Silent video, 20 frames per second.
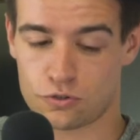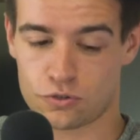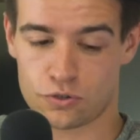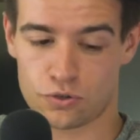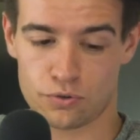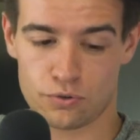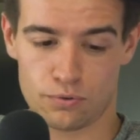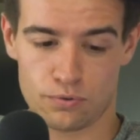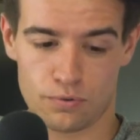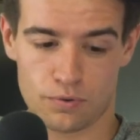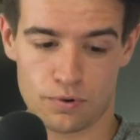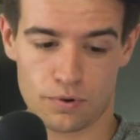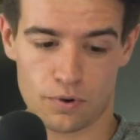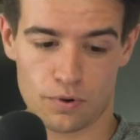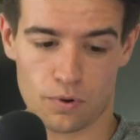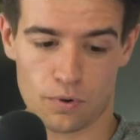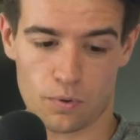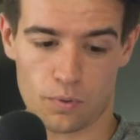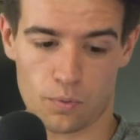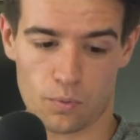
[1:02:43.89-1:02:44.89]
two,
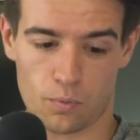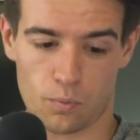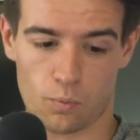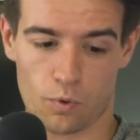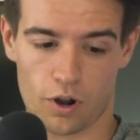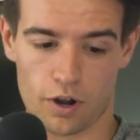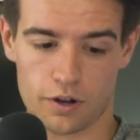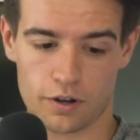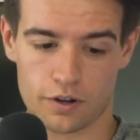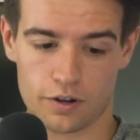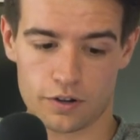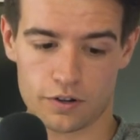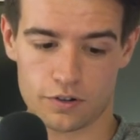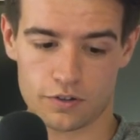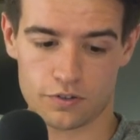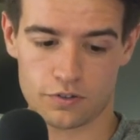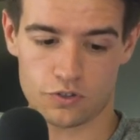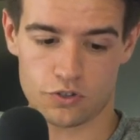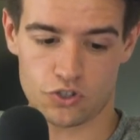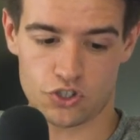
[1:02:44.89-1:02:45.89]
one,
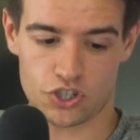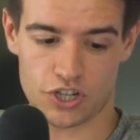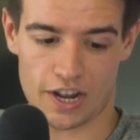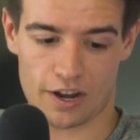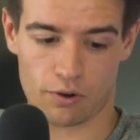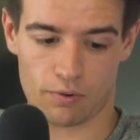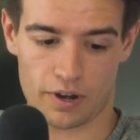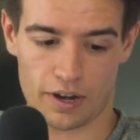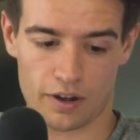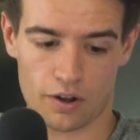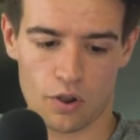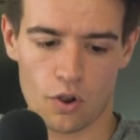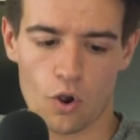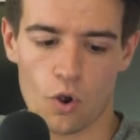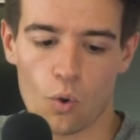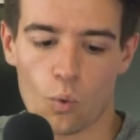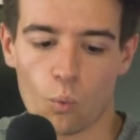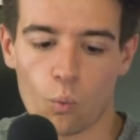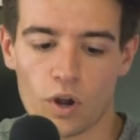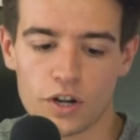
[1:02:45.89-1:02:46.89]
generate.
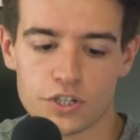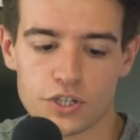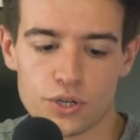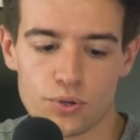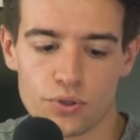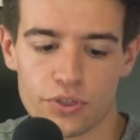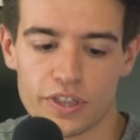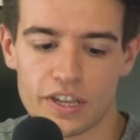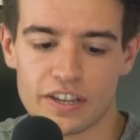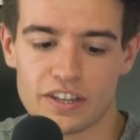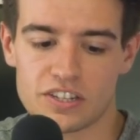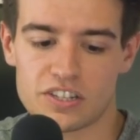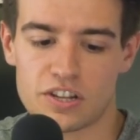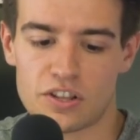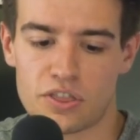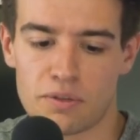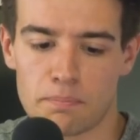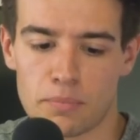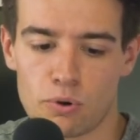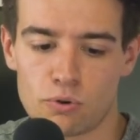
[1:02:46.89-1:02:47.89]
What do you think
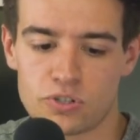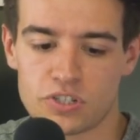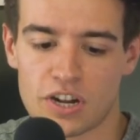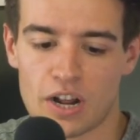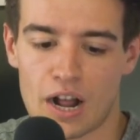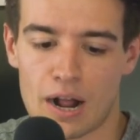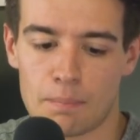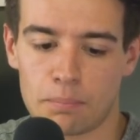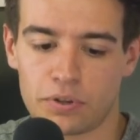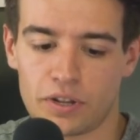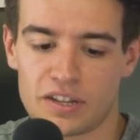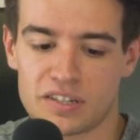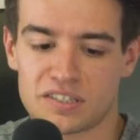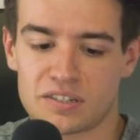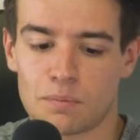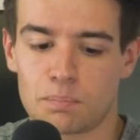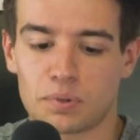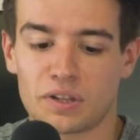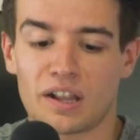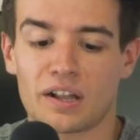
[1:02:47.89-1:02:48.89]
is the most
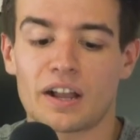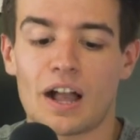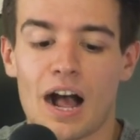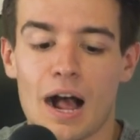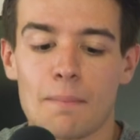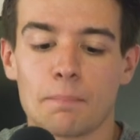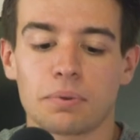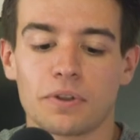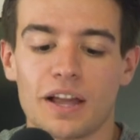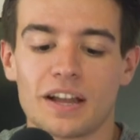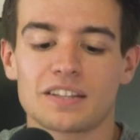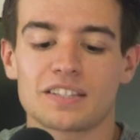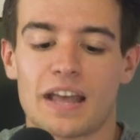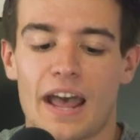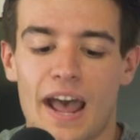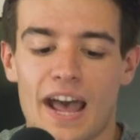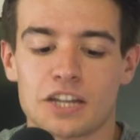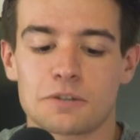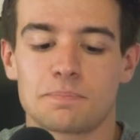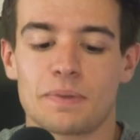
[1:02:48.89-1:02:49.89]
complex pl- complex
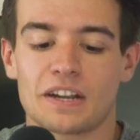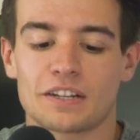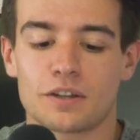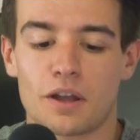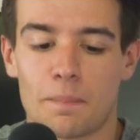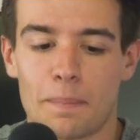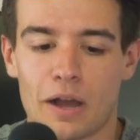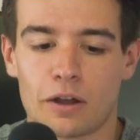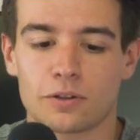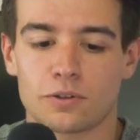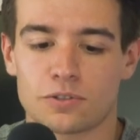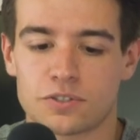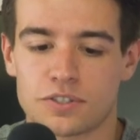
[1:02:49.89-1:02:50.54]
oh. aspect about